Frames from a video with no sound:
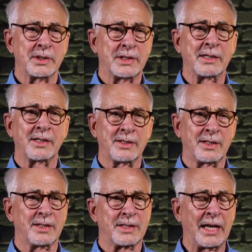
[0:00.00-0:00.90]

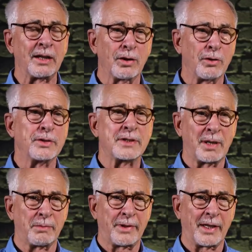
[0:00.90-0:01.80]
synthesis and learn
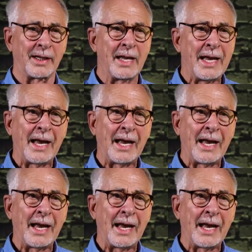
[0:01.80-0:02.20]
something?